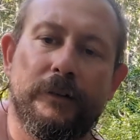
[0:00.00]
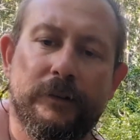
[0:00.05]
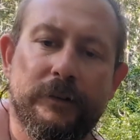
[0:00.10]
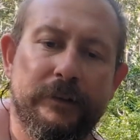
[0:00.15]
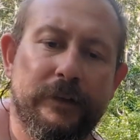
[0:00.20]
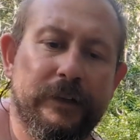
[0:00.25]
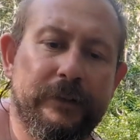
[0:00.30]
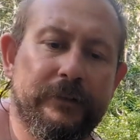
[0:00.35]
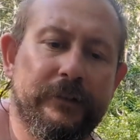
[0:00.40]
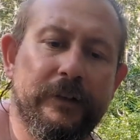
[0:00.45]

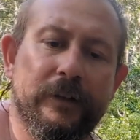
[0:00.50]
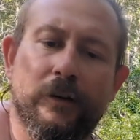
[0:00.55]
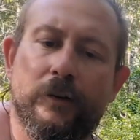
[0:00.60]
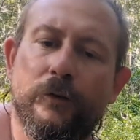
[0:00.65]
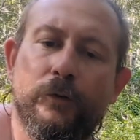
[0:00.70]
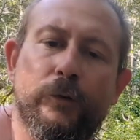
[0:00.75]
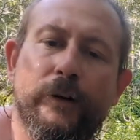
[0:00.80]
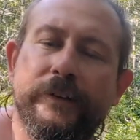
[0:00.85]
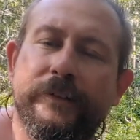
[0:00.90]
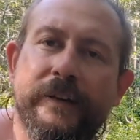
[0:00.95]
Next thing I
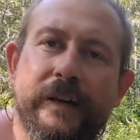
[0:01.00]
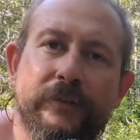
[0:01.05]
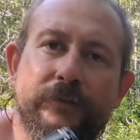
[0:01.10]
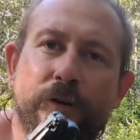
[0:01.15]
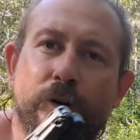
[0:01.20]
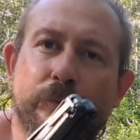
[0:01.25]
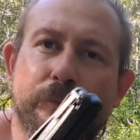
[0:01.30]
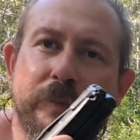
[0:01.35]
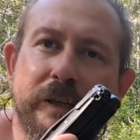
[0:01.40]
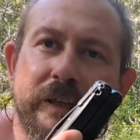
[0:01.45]
always have
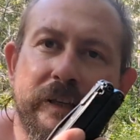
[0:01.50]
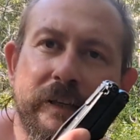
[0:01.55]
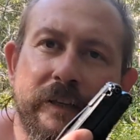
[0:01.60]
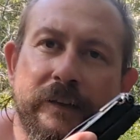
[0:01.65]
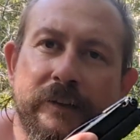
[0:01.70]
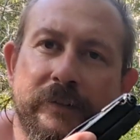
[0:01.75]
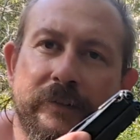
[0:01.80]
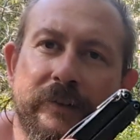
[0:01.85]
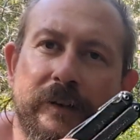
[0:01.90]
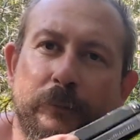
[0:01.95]
on me
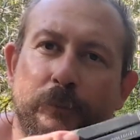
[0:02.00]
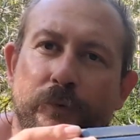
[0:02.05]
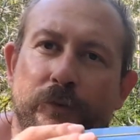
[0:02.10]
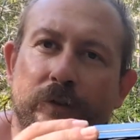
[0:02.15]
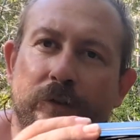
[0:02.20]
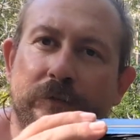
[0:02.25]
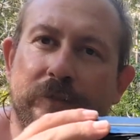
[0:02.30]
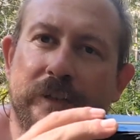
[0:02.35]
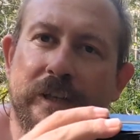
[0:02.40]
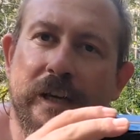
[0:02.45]
is some
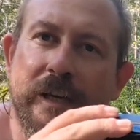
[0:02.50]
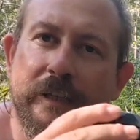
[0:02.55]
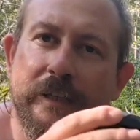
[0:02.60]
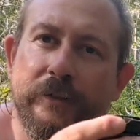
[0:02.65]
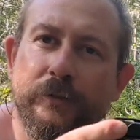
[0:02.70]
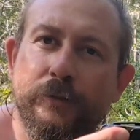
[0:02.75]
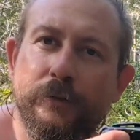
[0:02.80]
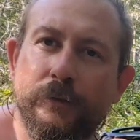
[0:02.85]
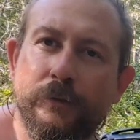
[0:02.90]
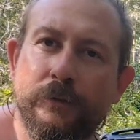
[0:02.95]
sort of a cutting
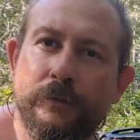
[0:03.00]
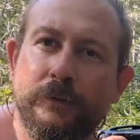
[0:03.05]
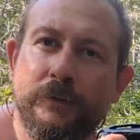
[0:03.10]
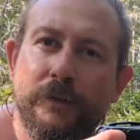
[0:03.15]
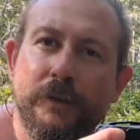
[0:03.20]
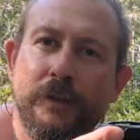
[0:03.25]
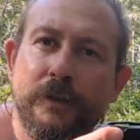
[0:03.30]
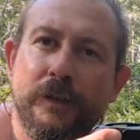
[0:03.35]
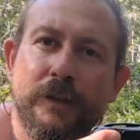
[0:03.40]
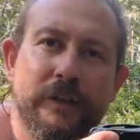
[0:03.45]
tool,
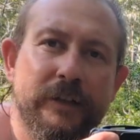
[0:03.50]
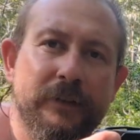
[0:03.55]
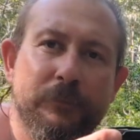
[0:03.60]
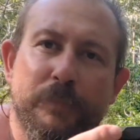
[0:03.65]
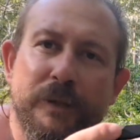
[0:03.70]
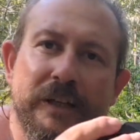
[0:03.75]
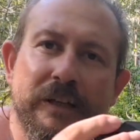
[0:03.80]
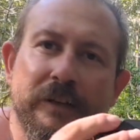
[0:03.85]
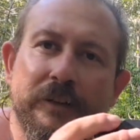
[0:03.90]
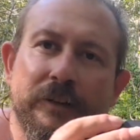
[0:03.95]

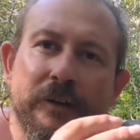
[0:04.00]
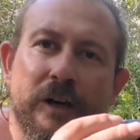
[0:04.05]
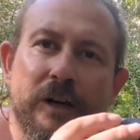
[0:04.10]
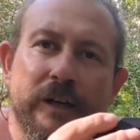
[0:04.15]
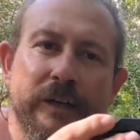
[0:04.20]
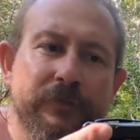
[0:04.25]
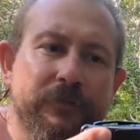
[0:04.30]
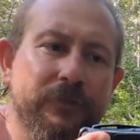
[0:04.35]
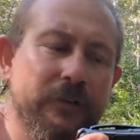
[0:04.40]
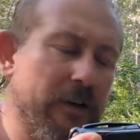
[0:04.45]
be it a
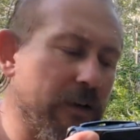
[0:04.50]
knife.